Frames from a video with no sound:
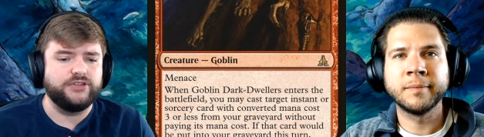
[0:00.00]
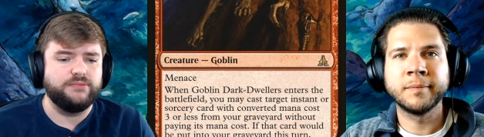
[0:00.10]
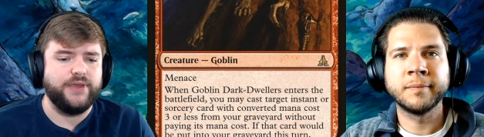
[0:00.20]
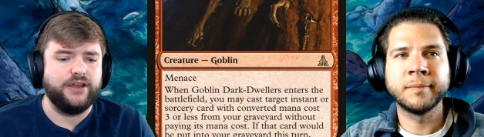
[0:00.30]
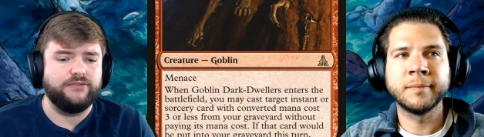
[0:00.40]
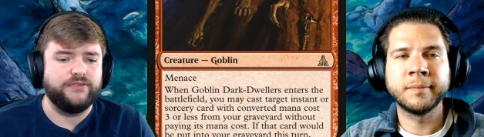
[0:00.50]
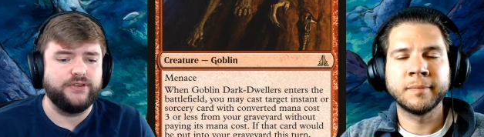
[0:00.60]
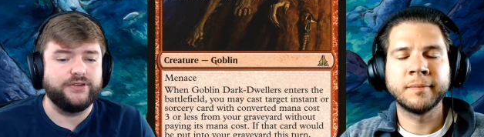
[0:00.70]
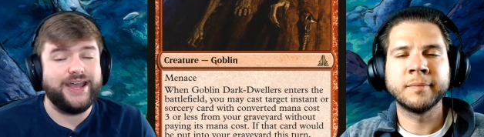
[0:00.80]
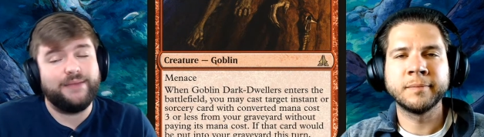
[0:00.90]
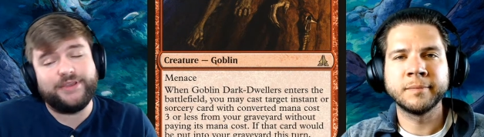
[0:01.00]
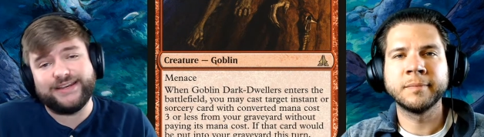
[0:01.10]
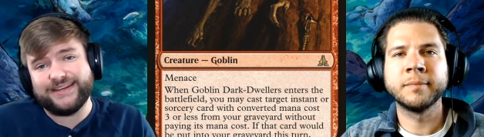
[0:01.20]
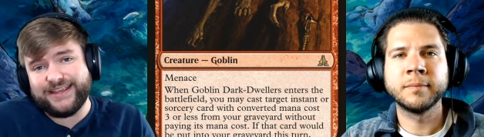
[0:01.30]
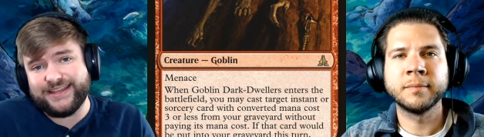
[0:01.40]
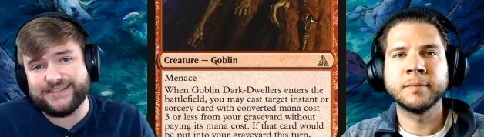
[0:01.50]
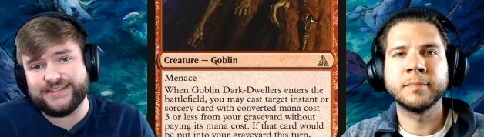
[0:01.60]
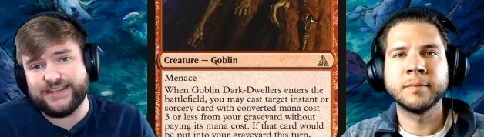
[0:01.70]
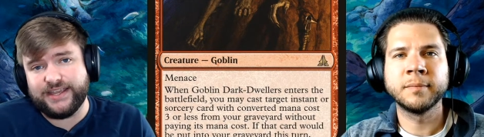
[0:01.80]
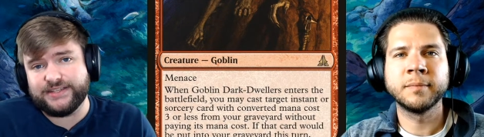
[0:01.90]
Speaker 1: the battlefield. I mean,
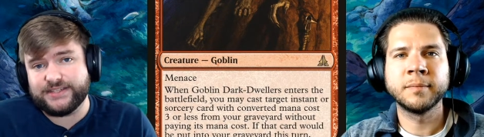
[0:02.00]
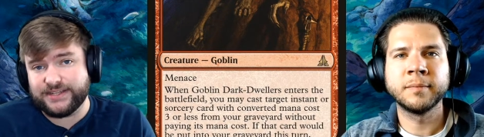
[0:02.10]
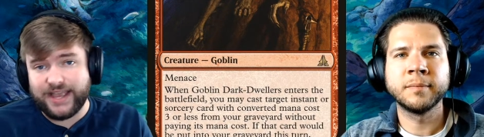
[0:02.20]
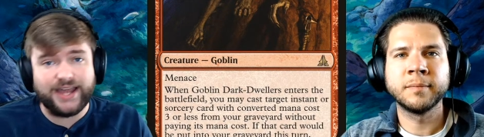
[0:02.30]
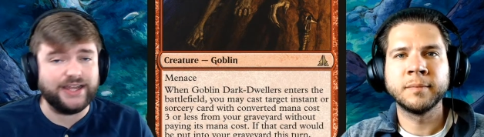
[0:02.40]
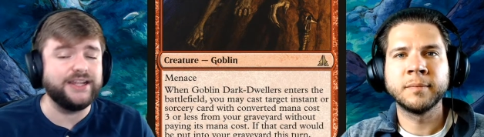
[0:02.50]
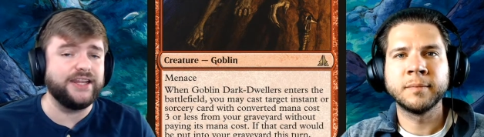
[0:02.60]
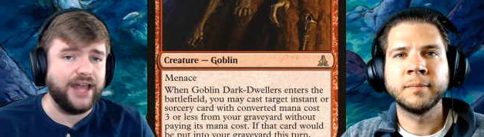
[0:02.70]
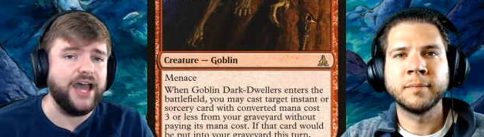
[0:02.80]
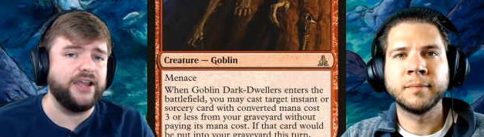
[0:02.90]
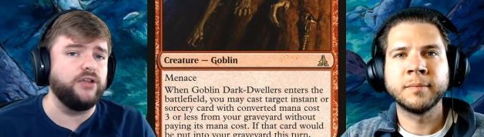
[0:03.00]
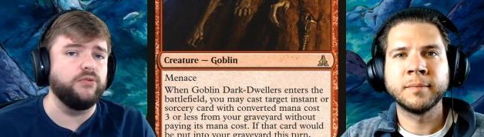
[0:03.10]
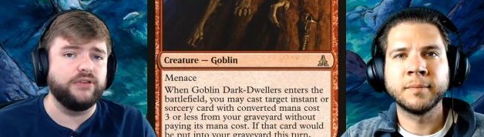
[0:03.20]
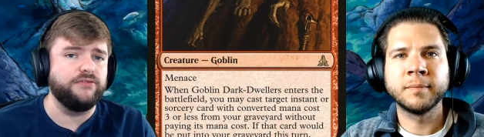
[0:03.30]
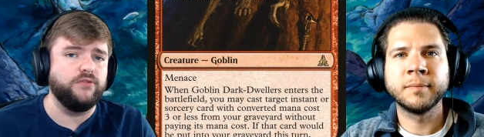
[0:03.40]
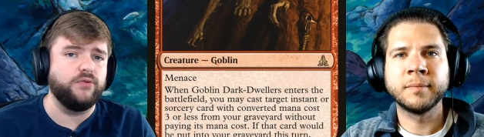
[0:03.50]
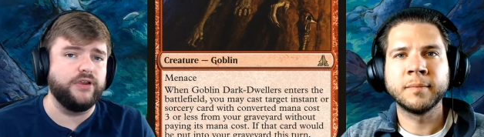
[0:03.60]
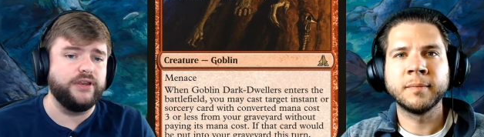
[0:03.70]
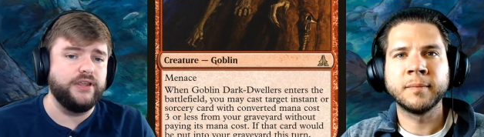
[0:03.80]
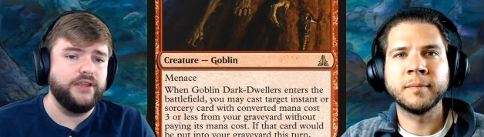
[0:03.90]
it's got a lot going for
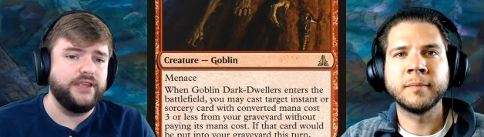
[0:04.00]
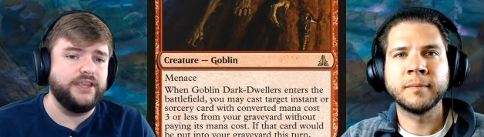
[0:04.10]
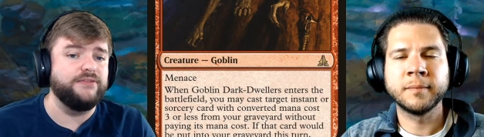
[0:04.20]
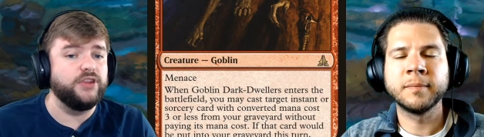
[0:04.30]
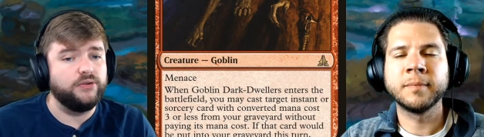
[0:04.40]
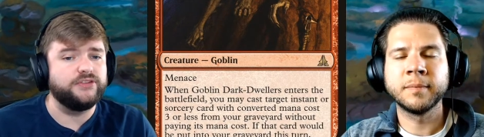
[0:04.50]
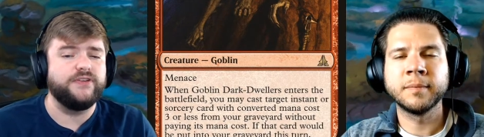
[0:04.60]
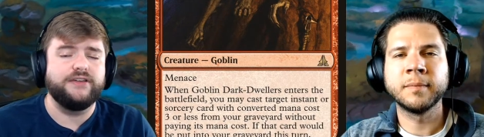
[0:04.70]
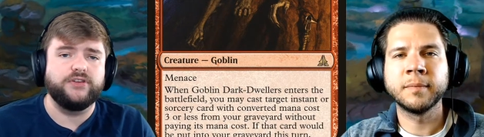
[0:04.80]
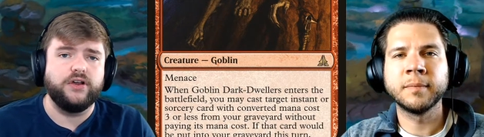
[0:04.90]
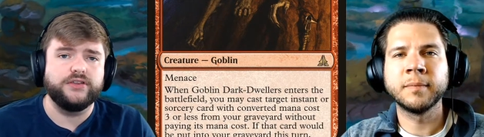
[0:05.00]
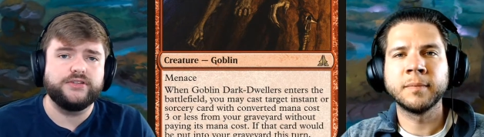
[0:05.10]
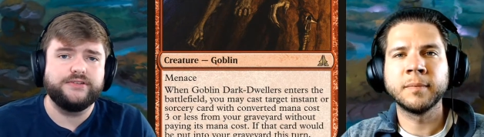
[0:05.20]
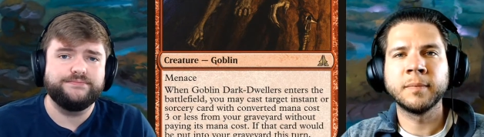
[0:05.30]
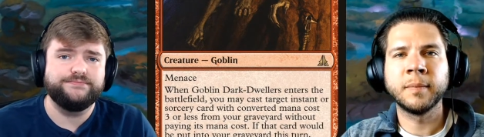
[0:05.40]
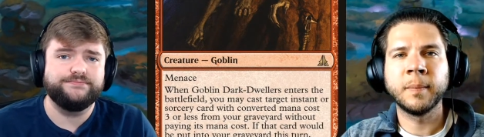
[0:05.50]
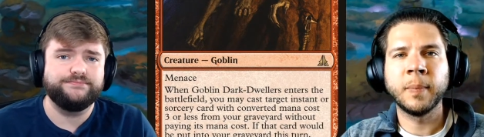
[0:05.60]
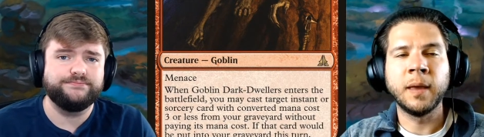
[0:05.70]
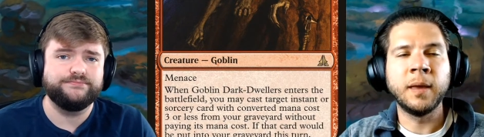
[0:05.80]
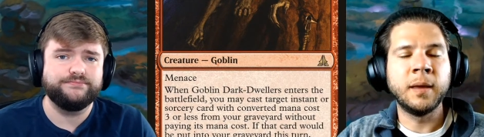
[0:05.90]
it, even though it's 5 cost.
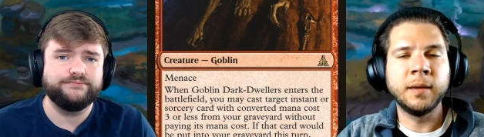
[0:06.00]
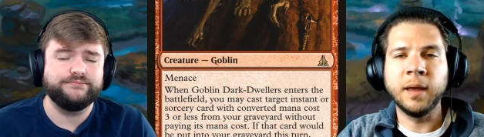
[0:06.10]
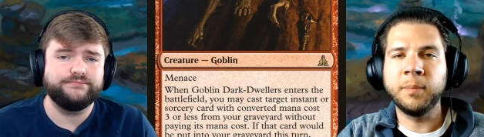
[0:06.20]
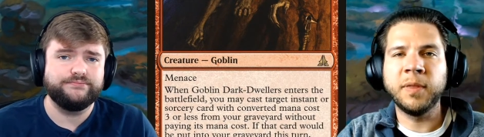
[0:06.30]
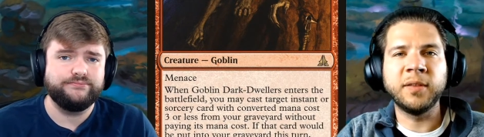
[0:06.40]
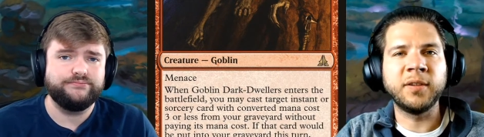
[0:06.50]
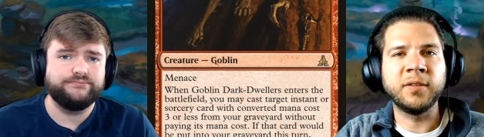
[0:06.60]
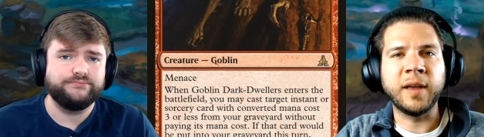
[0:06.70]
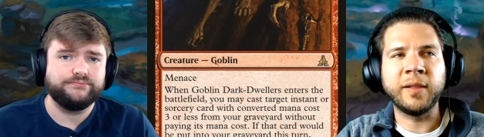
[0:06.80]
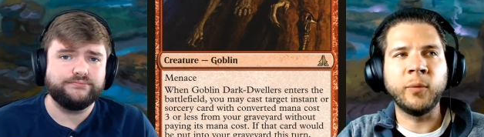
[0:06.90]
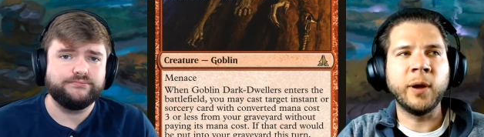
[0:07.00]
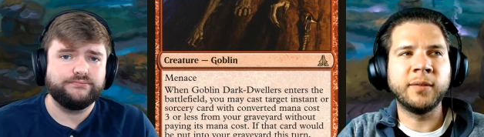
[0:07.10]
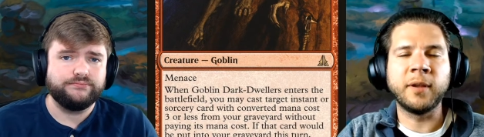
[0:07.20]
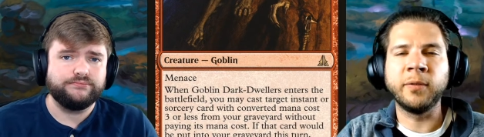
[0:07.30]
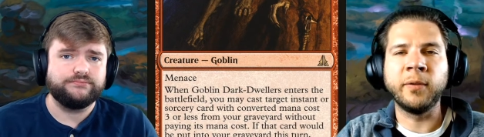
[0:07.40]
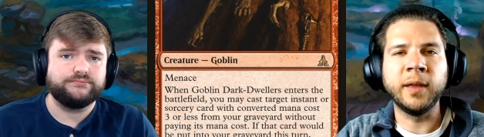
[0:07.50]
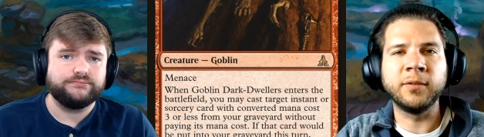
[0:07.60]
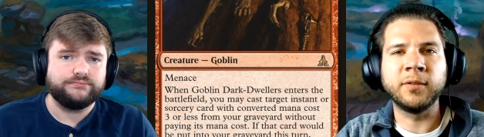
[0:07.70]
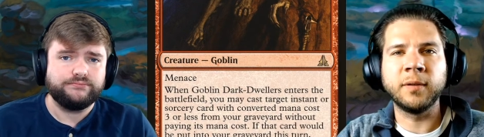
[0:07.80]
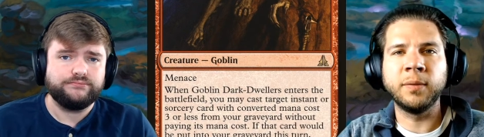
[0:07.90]
Speaker 2: Yep, that's exactly why it's on the
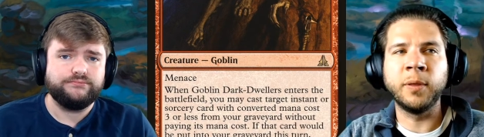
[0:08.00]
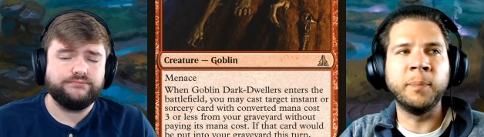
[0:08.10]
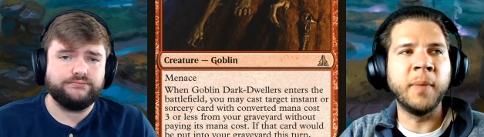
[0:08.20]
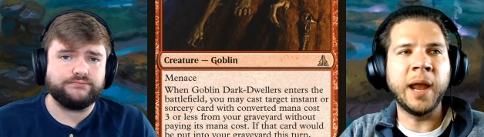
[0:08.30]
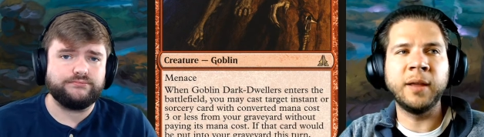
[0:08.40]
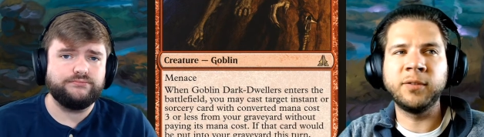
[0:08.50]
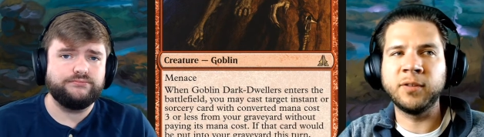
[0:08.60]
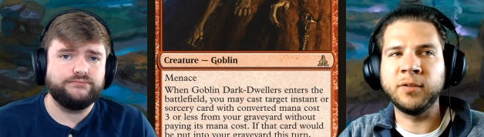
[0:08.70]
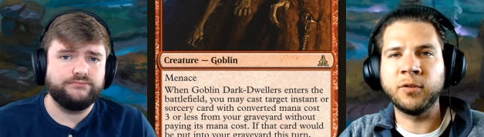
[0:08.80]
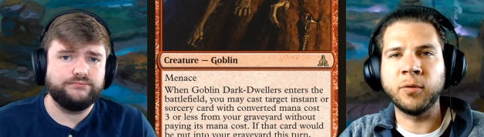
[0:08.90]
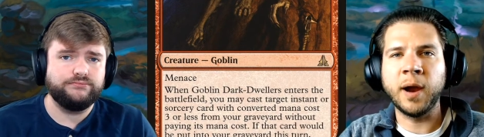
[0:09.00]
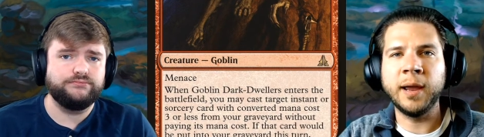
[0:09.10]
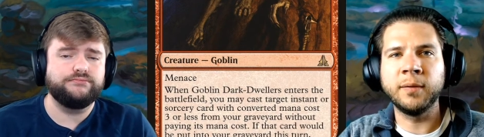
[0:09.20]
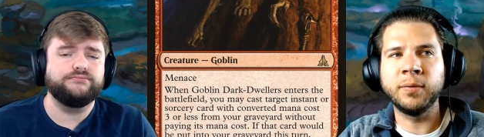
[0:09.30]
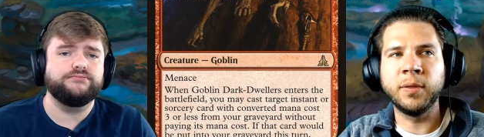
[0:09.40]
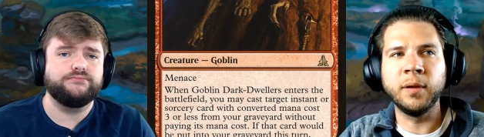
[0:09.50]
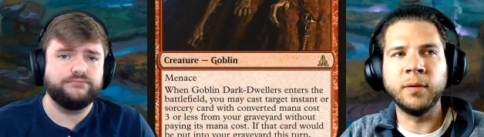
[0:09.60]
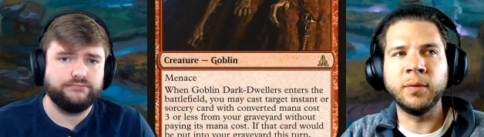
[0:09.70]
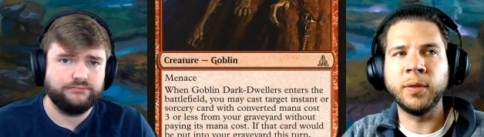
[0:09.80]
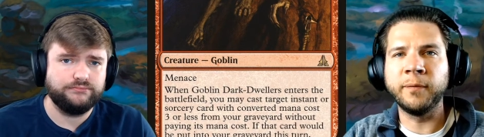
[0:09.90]
list. The menace is great. The
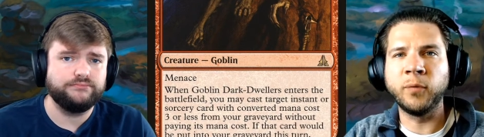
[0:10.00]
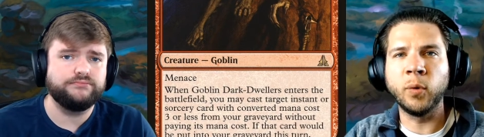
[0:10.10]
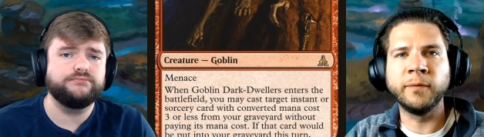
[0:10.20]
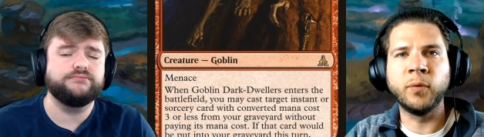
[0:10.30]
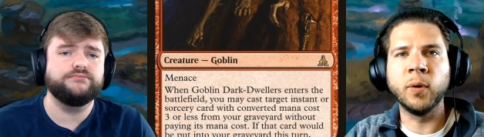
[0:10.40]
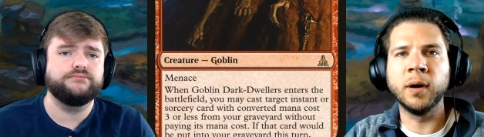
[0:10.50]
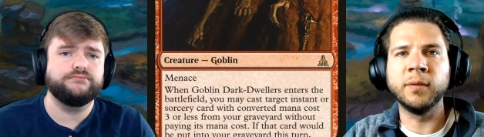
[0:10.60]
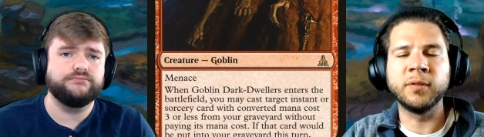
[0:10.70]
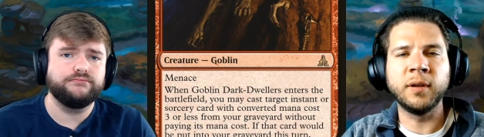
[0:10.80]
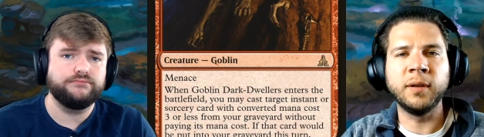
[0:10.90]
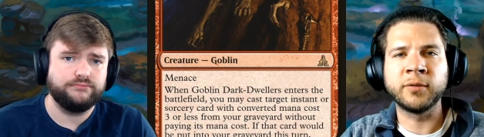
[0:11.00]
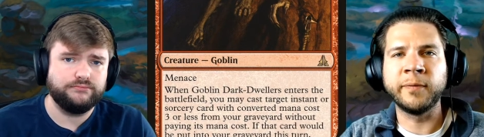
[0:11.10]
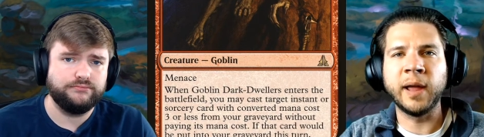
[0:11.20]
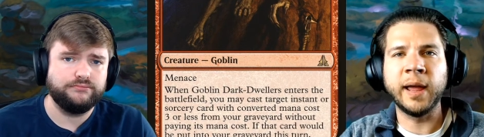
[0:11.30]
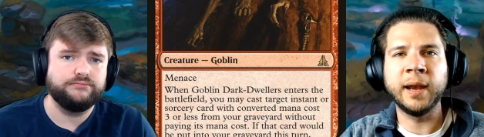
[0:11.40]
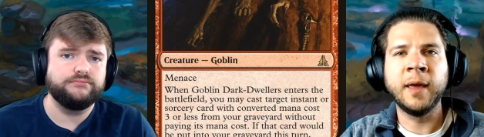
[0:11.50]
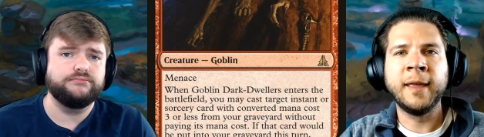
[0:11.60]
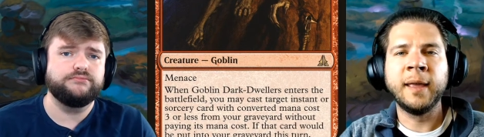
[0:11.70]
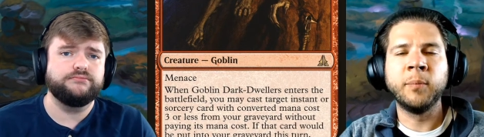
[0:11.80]
4/4 is fine, but